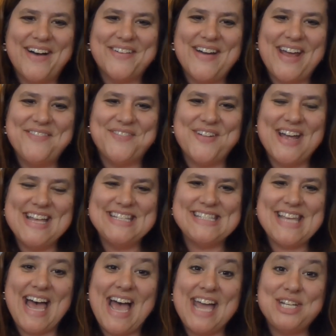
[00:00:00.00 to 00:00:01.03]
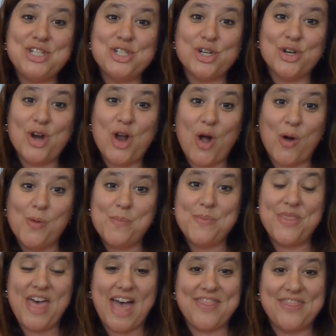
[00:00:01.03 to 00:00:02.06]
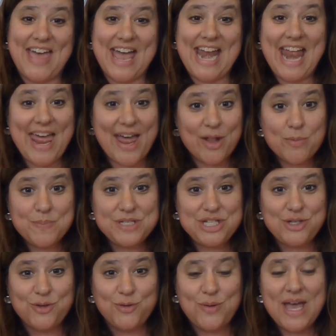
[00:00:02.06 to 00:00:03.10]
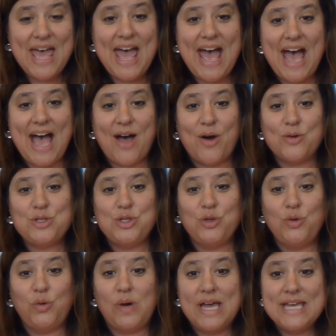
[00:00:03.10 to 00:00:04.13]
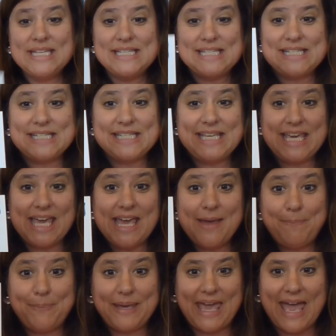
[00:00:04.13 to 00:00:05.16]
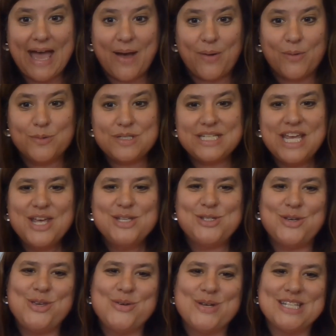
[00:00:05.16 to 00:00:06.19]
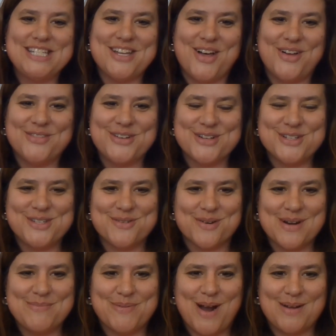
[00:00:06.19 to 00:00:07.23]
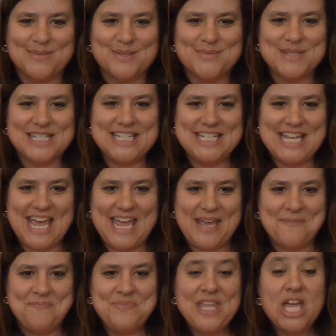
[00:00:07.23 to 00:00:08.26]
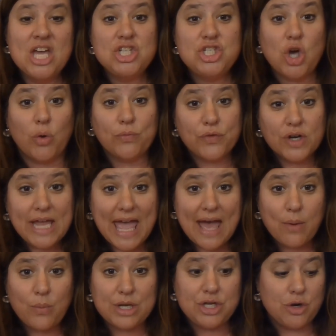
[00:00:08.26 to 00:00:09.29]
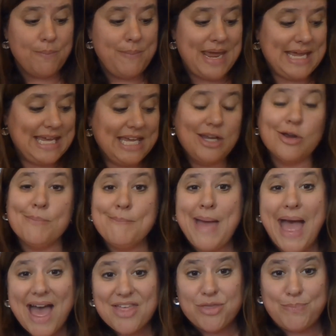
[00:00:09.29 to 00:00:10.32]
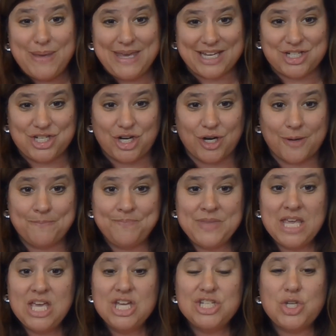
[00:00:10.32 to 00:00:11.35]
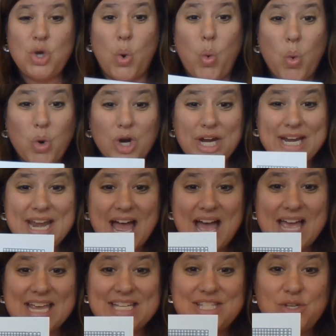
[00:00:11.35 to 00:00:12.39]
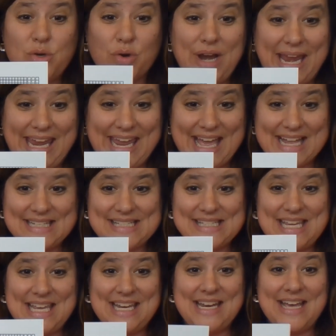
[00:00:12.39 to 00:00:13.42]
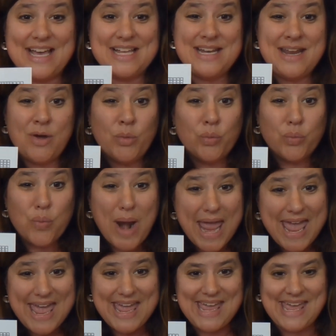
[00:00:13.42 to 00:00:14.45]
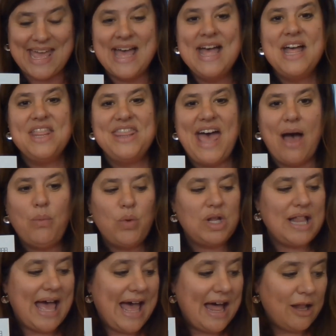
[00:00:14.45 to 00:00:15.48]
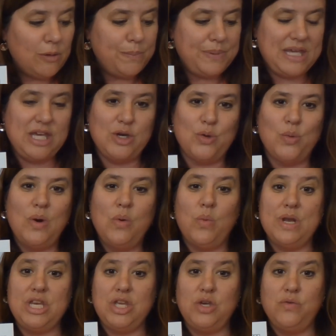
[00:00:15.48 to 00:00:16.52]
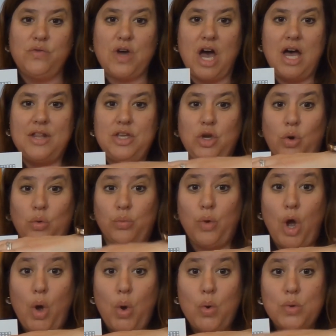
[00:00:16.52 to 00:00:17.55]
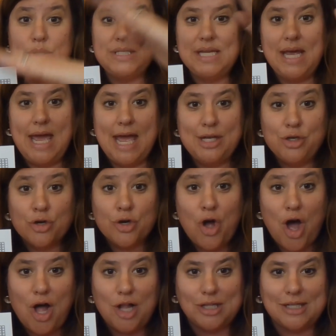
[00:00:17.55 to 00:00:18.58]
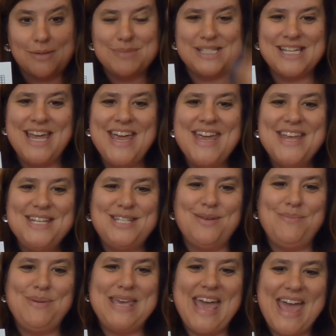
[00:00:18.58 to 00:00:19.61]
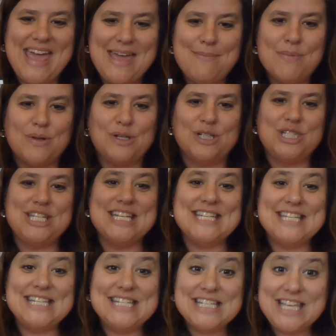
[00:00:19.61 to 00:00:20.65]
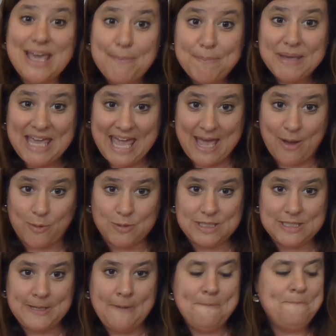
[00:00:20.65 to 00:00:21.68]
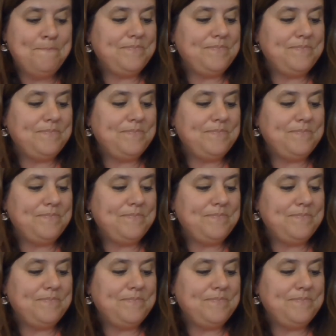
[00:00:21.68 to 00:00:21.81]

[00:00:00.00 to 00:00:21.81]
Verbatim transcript: All right, friends, I sure hope that that helped you how to skip count so you can solve your story problems today. Don't forget when you're making your math picture, to organize your ants in an array. That will help you when you've got your rows and your columns to be able to skip count